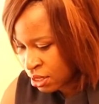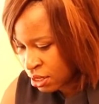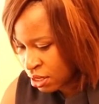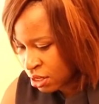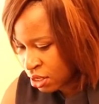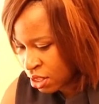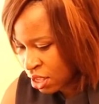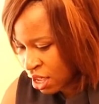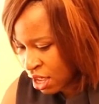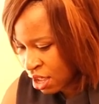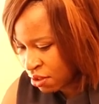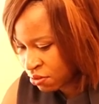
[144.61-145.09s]

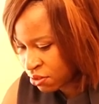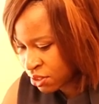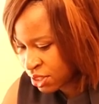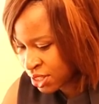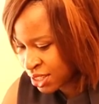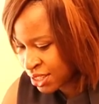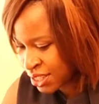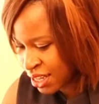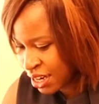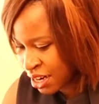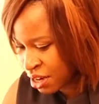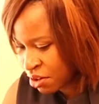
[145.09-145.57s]
You have to
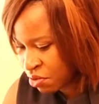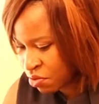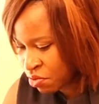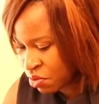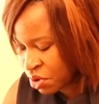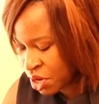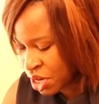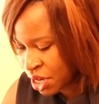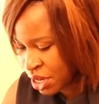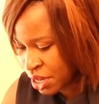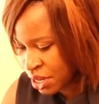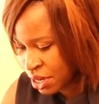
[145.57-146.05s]
stir it
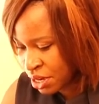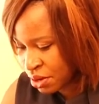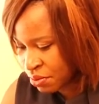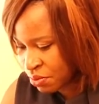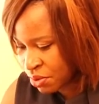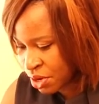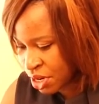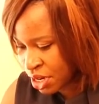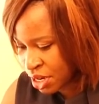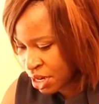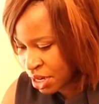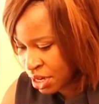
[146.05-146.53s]

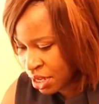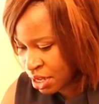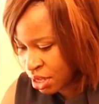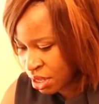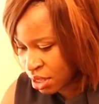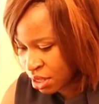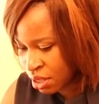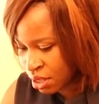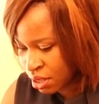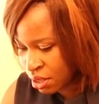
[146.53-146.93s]
really